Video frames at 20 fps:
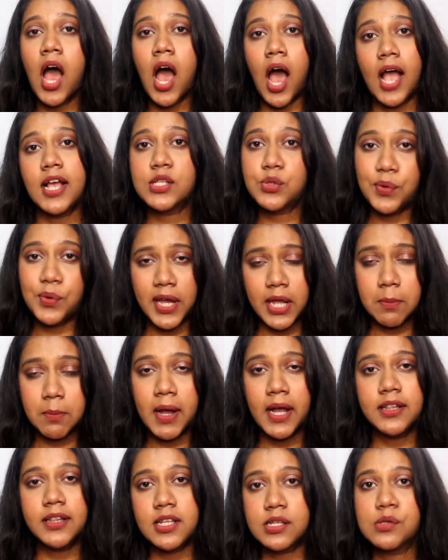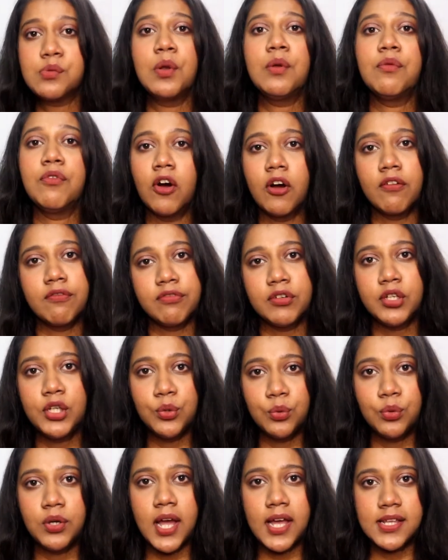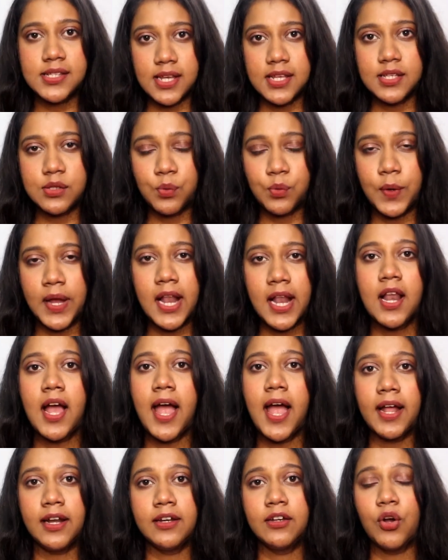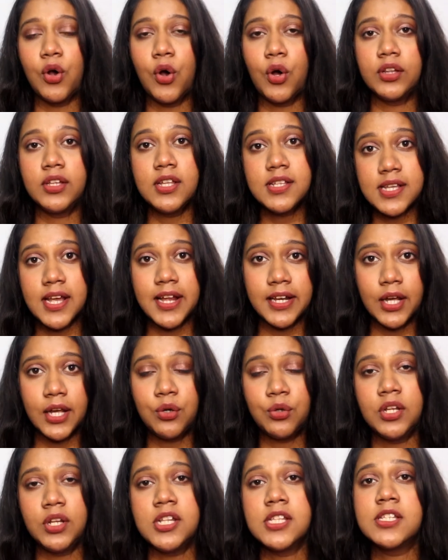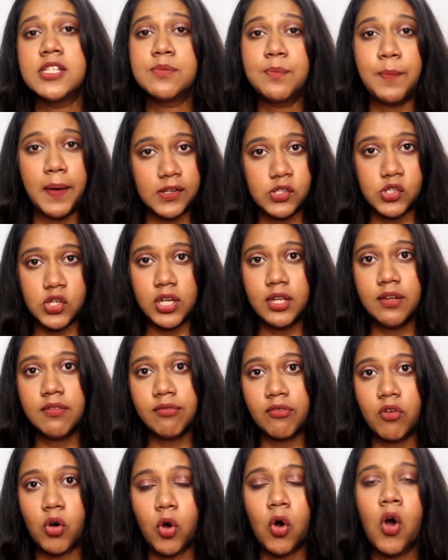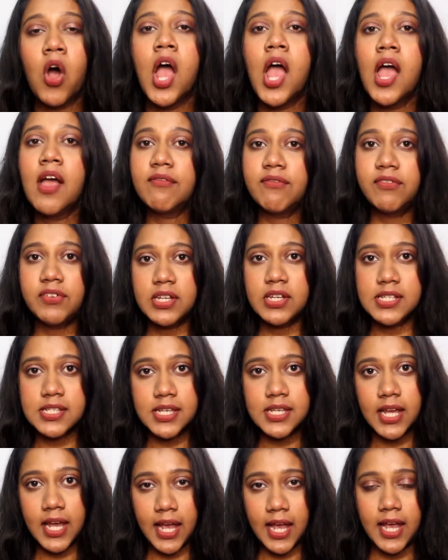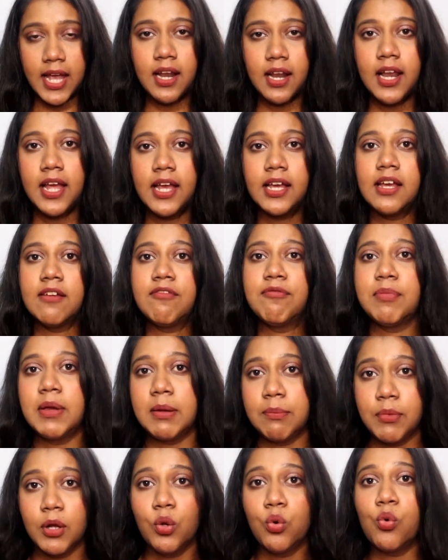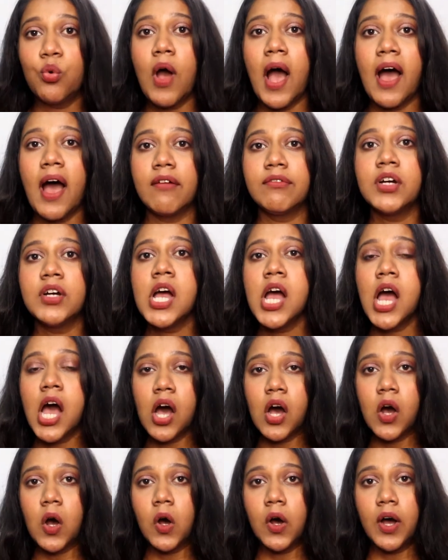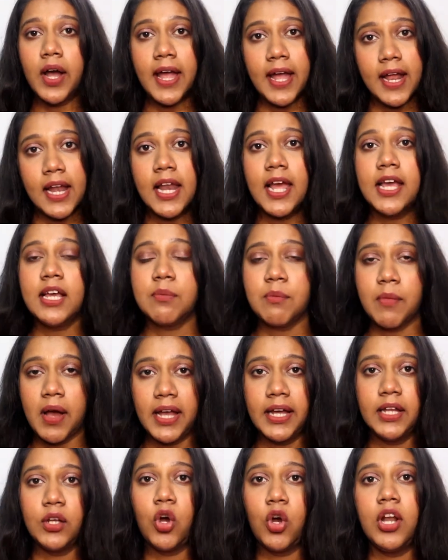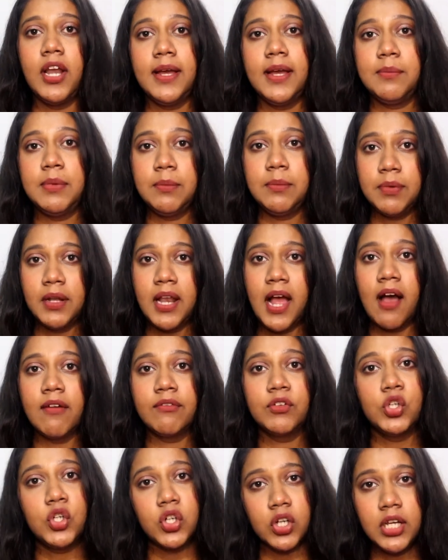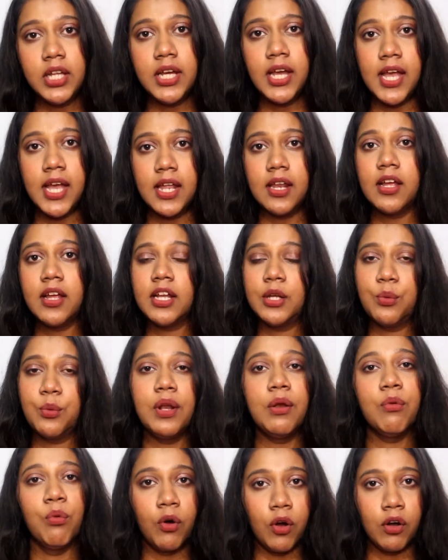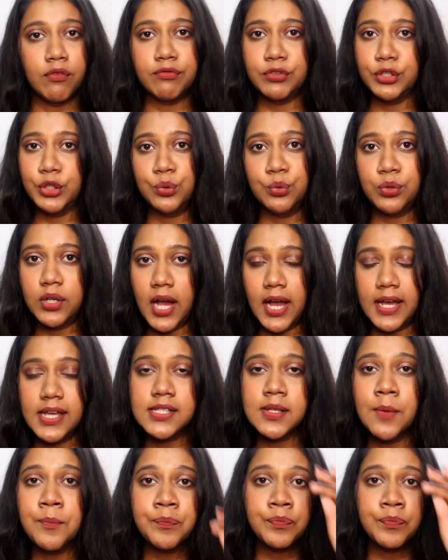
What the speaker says: I swear by this will work for you guys as well. And this hair care routine is specially for frizzy hair, like if people who have hair like mine or like people have curly hair, it will work for you guys.